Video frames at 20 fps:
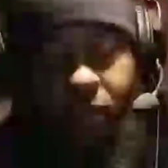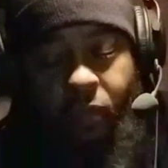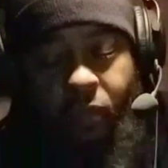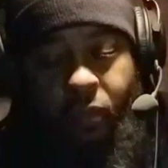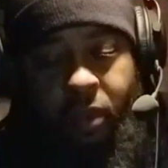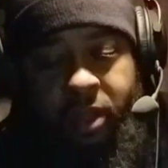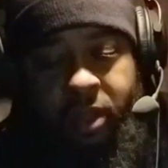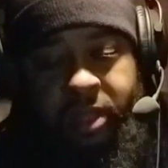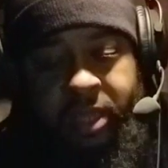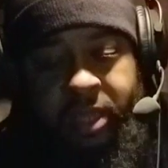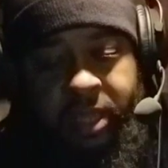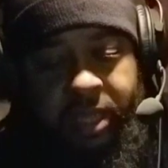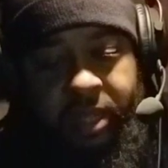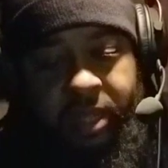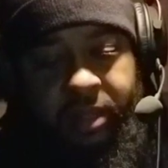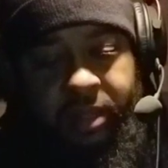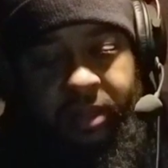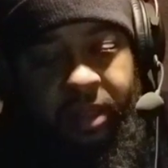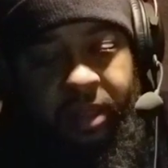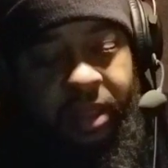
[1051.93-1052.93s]
When
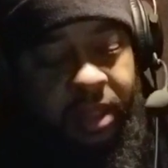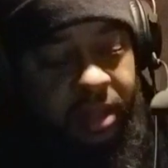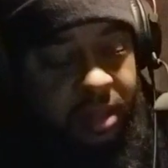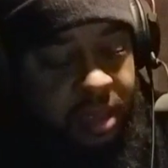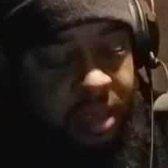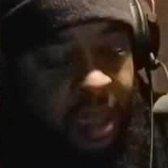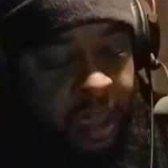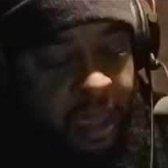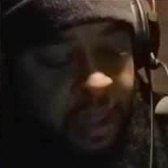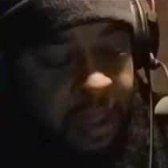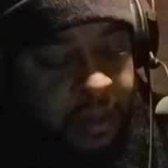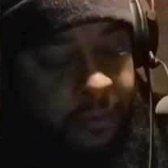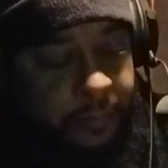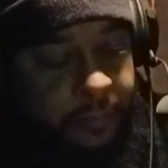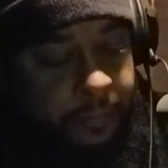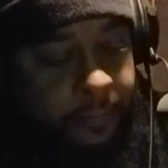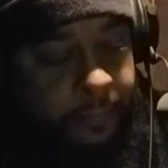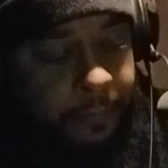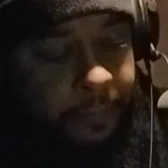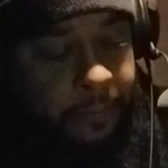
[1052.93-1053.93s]
he did that,
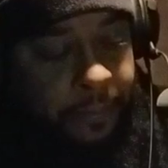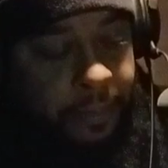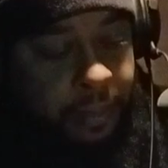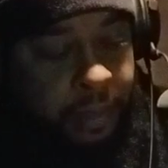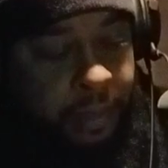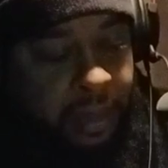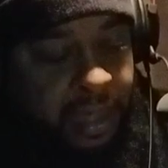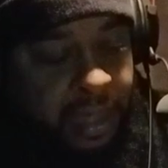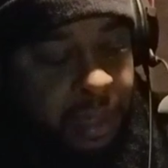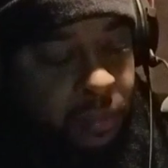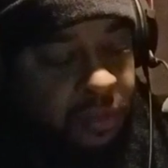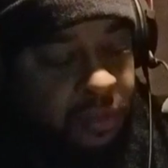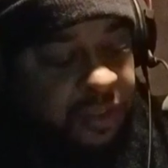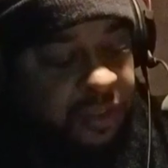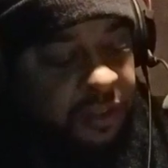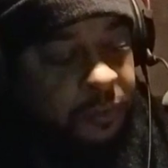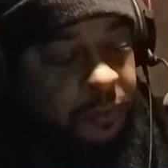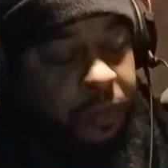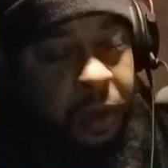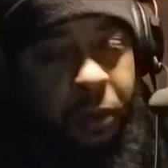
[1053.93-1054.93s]
he was
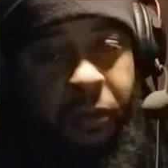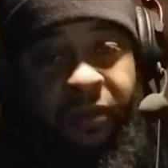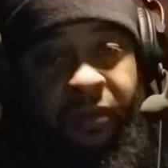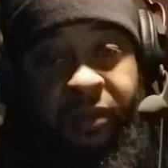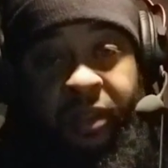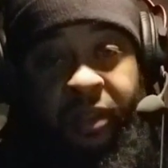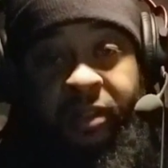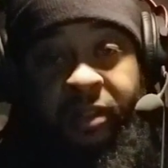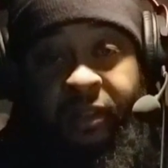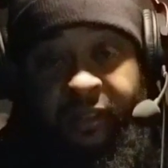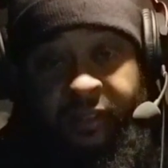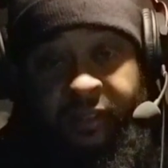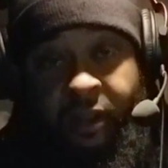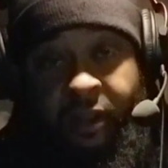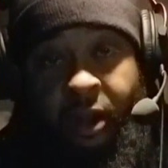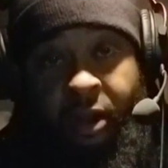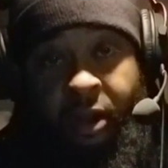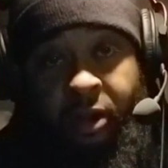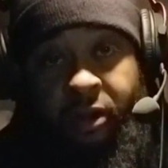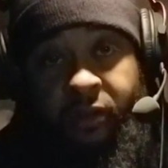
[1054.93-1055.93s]
spiritually
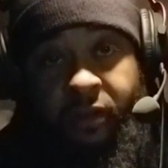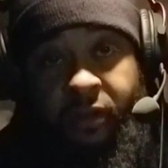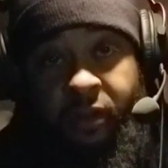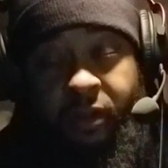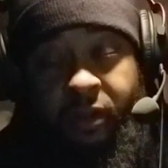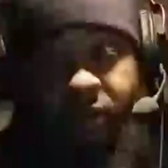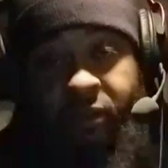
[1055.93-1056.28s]
discerned.